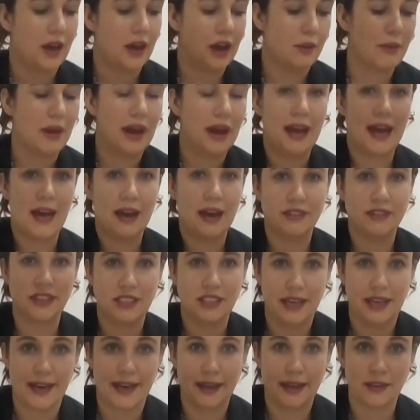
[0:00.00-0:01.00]
I have
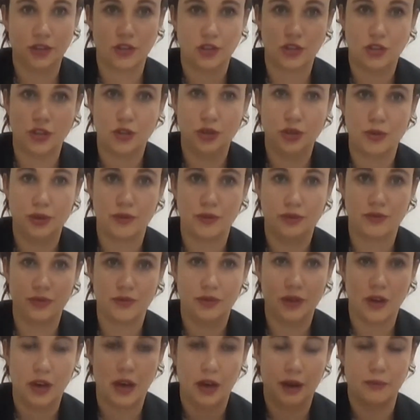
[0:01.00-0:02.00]
attached
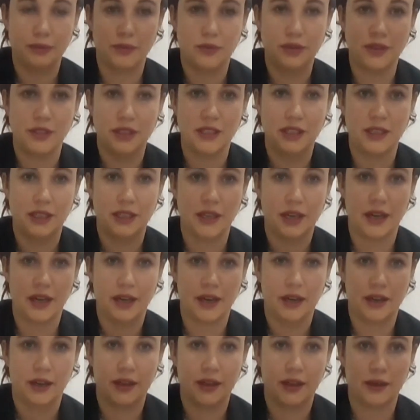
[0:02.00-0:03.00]
two of
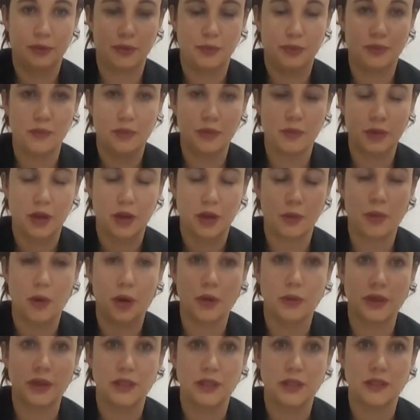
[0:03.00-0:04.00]
the
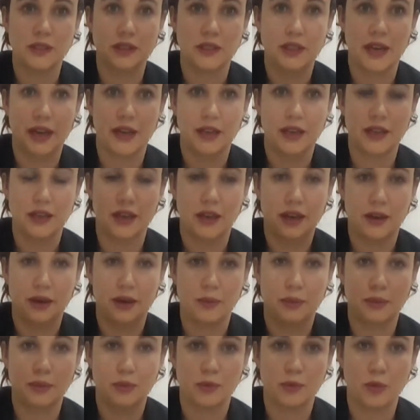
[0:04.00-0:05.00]
components
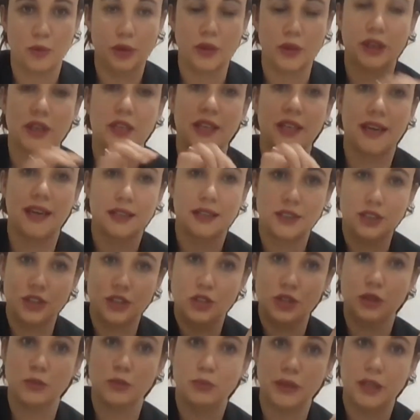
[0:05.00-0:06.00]
that will connect
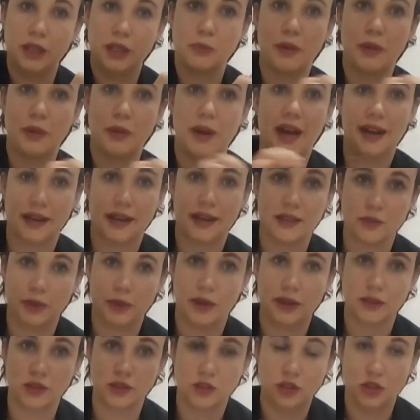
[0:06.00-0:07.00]
to the blood bag as
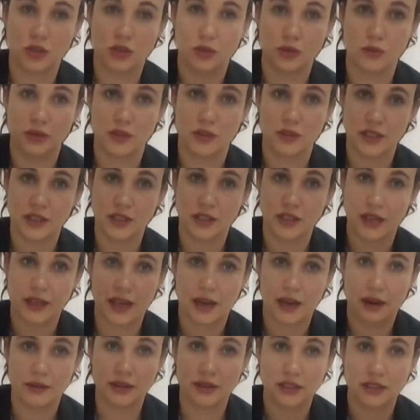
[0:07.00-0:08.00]
well as to the
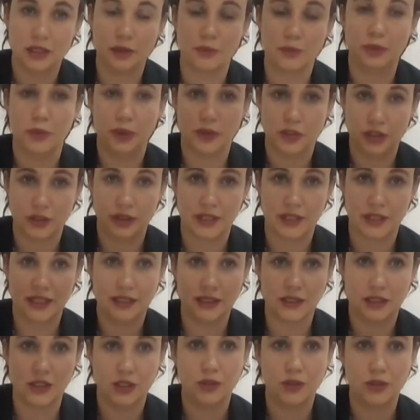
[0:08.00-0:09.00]
ink hour tip, which I'll
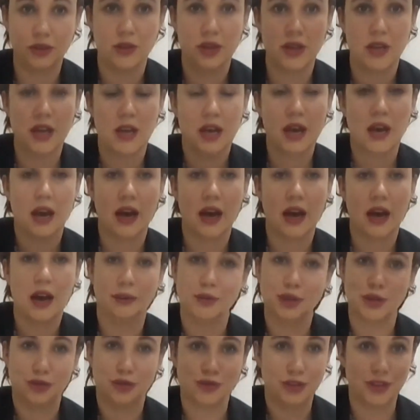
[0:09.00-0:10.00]
get into,
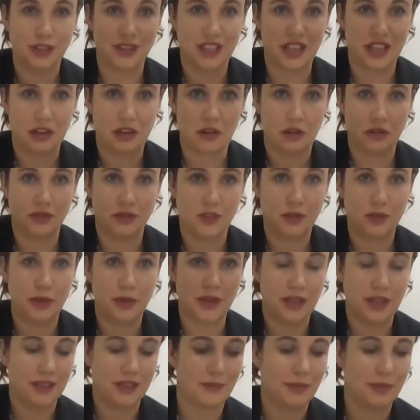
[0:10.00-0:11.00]
just for the sake of
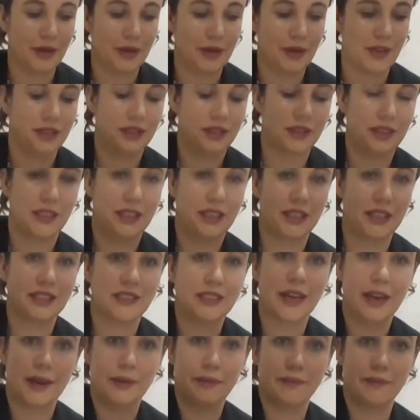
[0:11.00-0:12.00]
speed, basically,
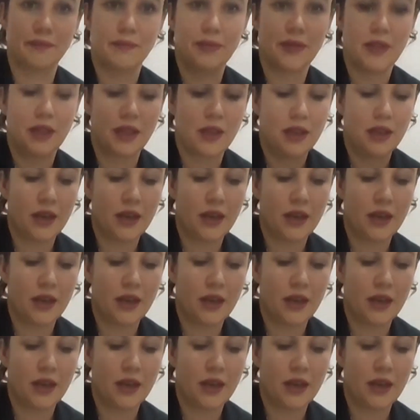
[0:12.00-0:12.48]
and time.